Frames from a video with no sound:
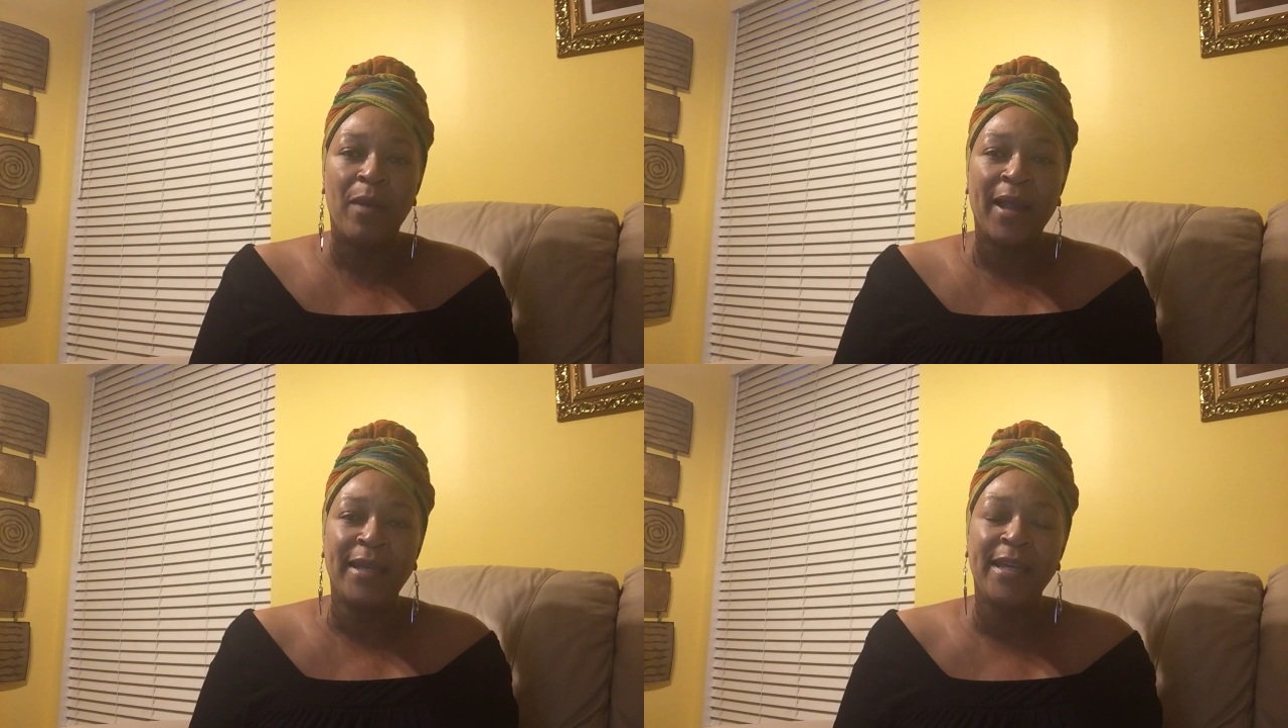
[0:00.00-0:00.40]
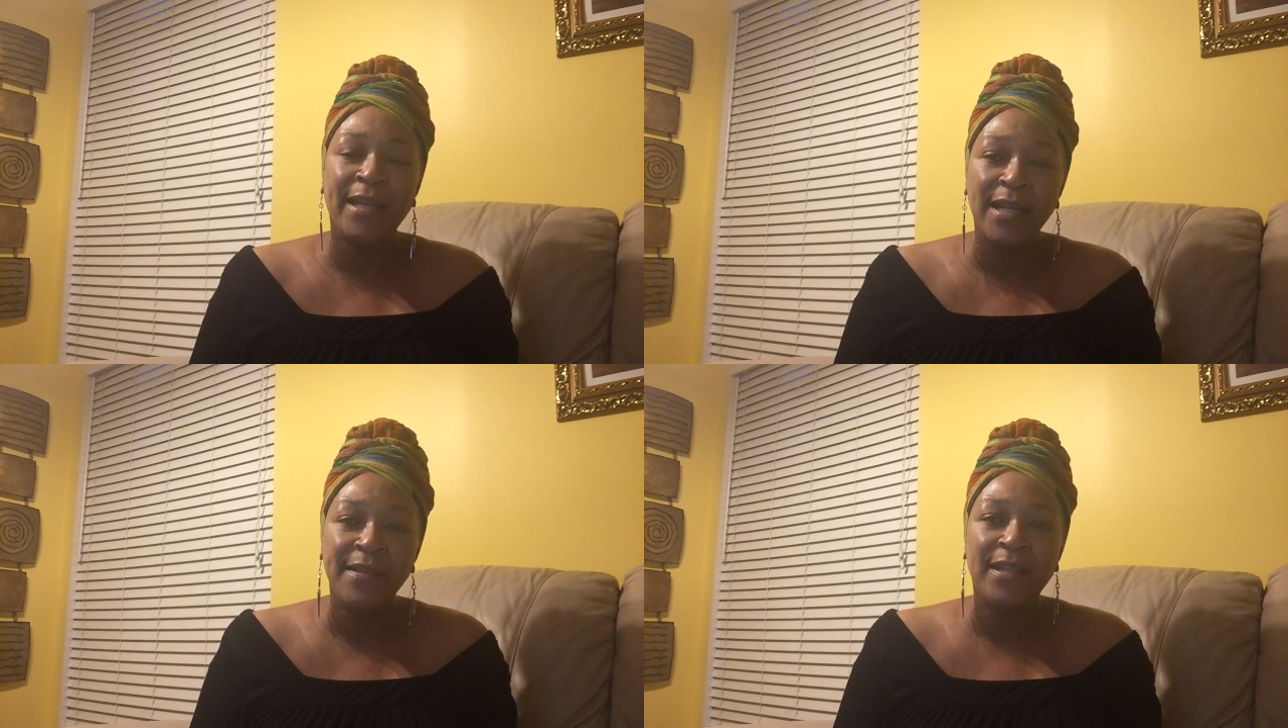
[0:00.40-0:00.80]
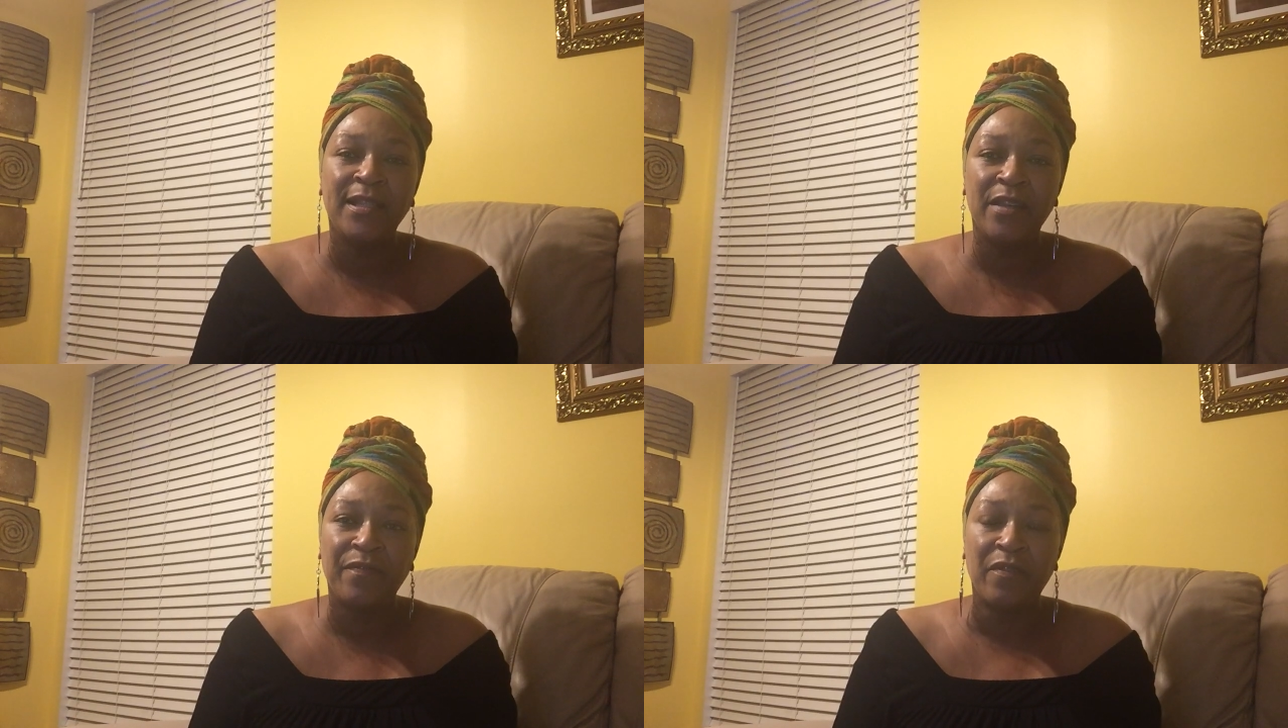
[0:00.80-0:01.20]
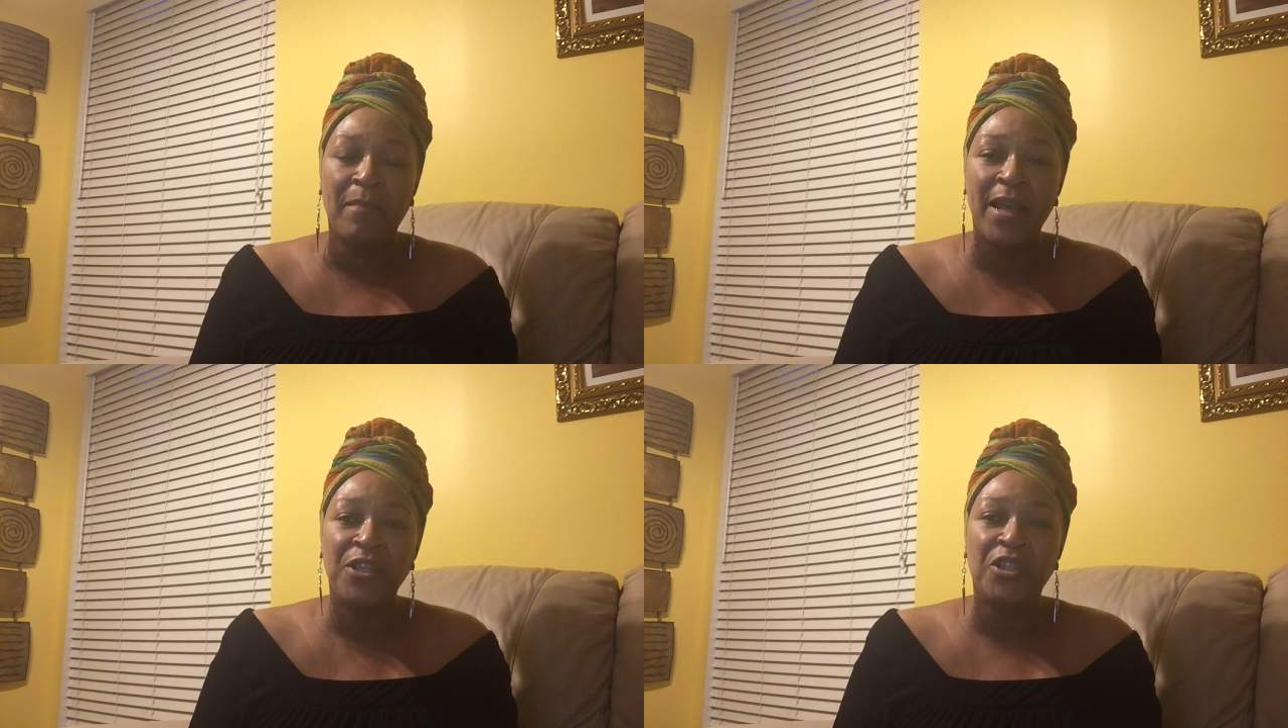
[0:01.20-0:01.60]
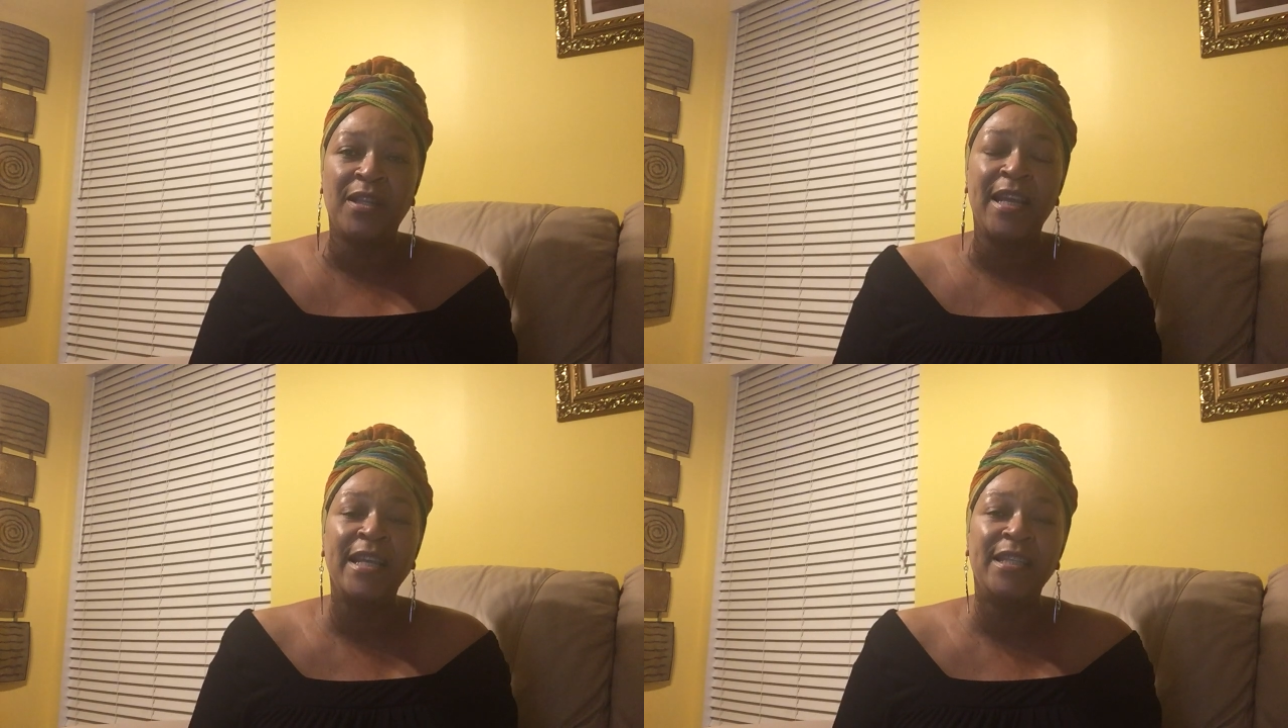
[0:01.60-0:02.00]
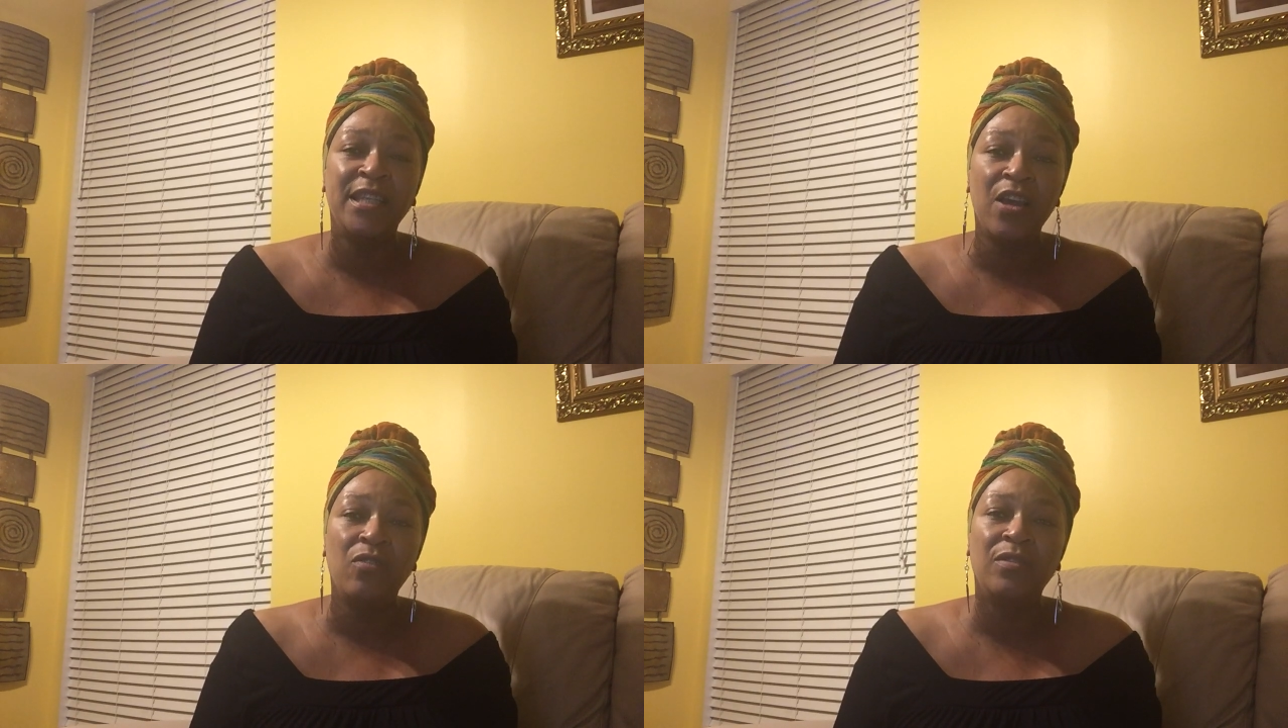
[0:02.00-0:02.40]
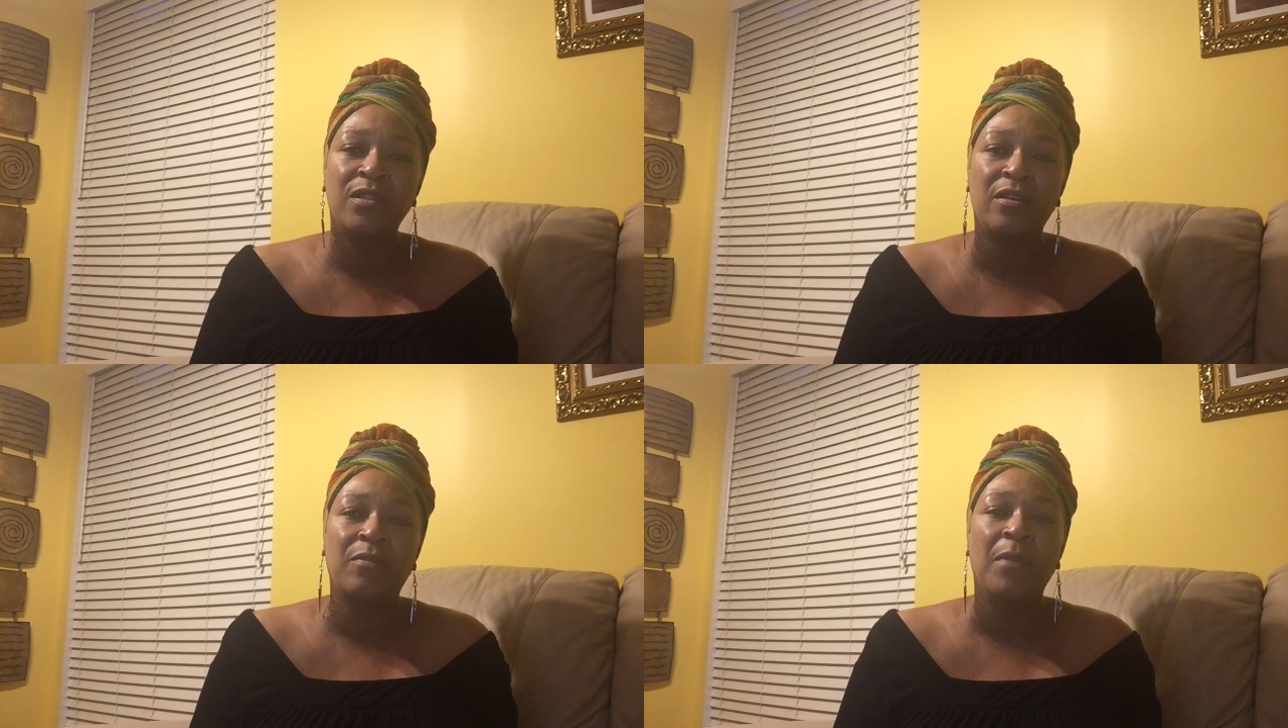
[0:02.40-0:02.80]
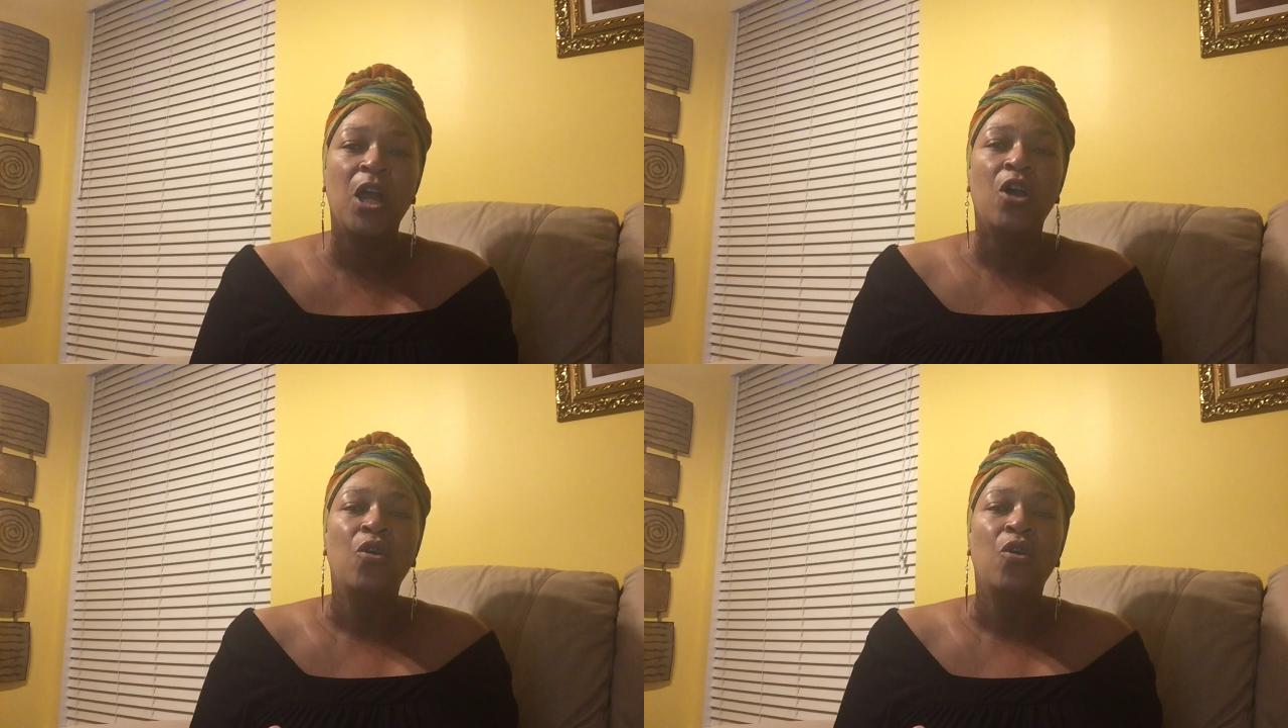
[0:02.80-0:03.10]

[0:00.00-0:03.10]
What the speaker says: By getting this information, it tells them